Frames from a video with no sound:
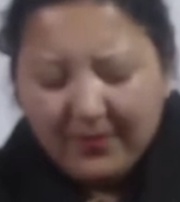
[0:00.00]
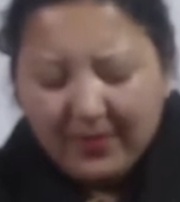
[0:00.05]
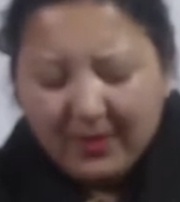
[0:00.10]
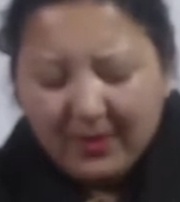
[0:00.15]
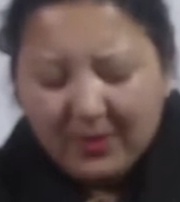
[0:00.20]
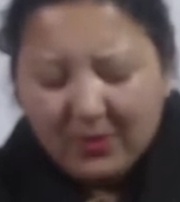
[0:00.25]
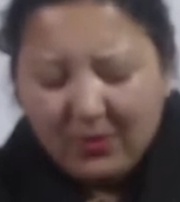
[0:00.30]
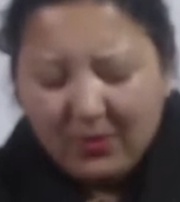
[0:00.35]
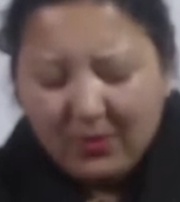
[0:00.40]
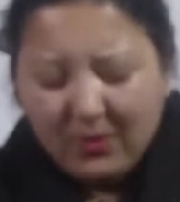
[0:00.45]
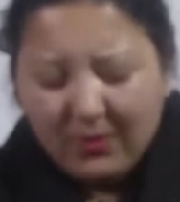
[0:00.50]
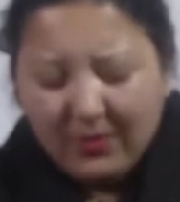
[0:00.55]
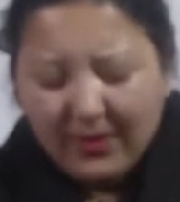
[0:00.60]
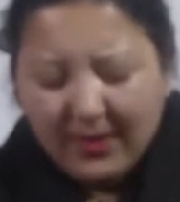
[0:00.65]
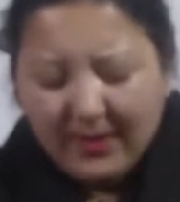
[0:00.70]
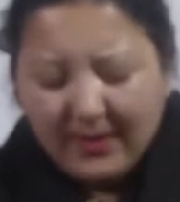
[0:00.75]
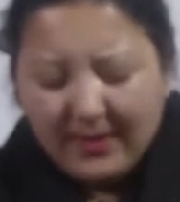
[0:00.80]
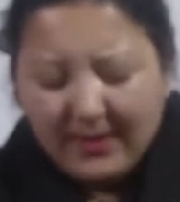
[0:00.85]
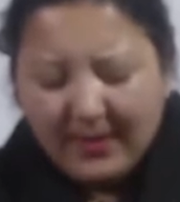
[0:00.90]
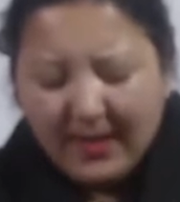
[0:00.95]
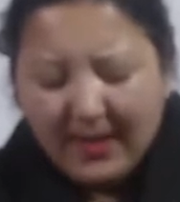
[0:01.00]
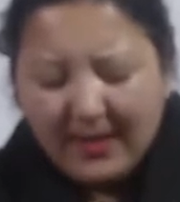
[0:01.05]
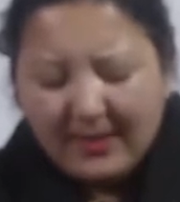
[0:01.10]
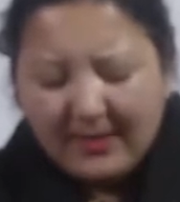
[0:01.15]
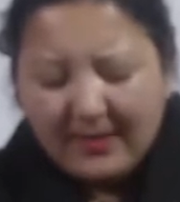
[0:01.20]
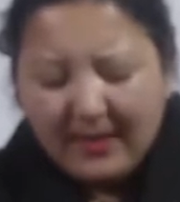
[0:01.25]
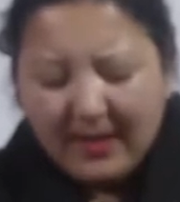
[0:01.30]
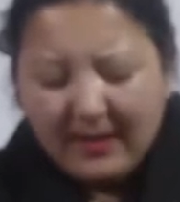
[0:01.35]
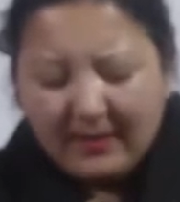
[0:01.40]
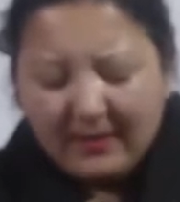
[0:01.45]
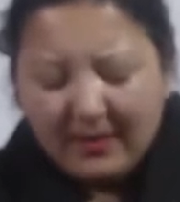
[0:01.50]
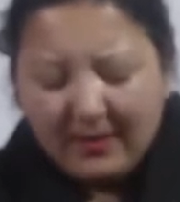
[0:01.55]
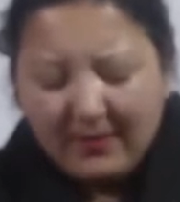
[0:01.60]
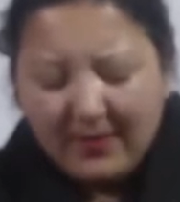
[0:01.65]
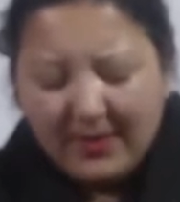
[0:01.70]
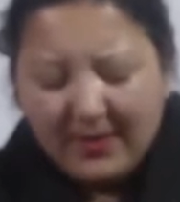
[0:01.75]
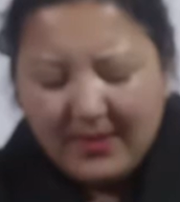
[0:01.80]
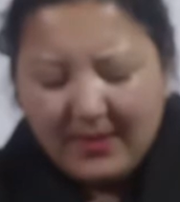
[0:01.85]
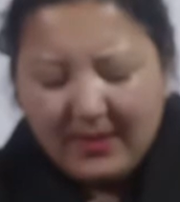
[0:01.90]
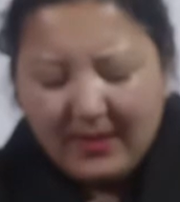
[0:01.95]
so it says that
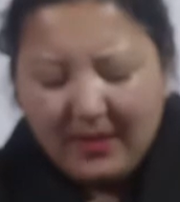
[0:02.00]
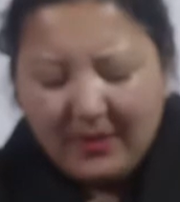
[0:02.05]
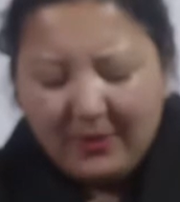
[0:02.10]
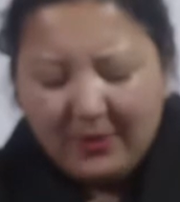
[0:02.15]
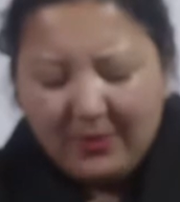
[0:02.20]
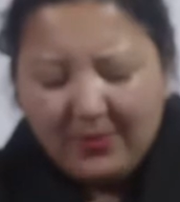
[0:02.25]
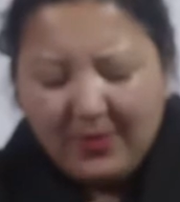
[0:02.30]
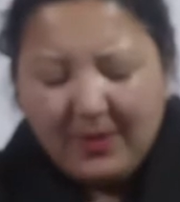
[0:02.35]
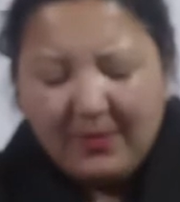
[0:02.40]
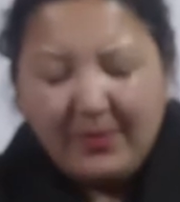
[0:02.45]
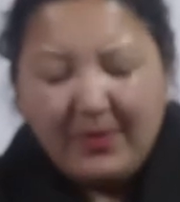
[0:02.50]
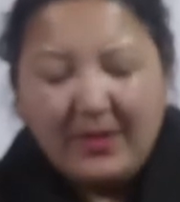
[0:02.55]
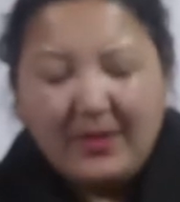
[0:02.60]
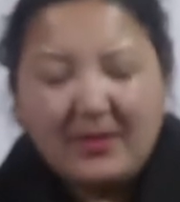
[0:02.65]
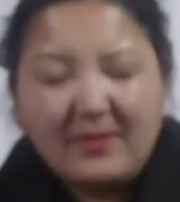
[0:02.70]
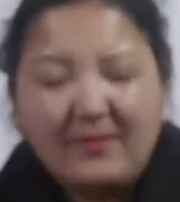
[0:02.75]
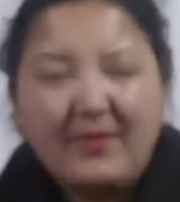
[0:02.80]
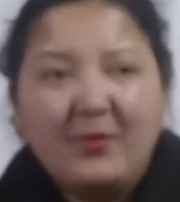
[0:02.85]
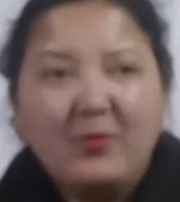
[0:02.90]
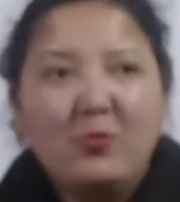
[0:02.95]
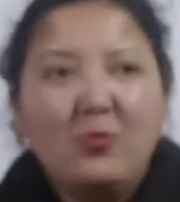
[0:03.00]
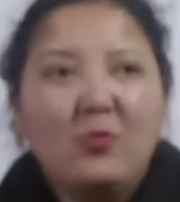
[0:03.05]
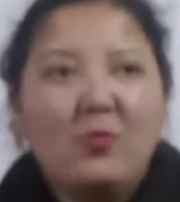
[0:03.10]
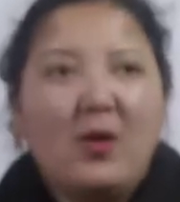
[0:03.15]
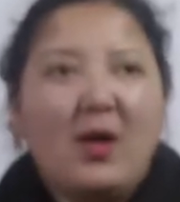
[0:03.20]
convincing argument means when you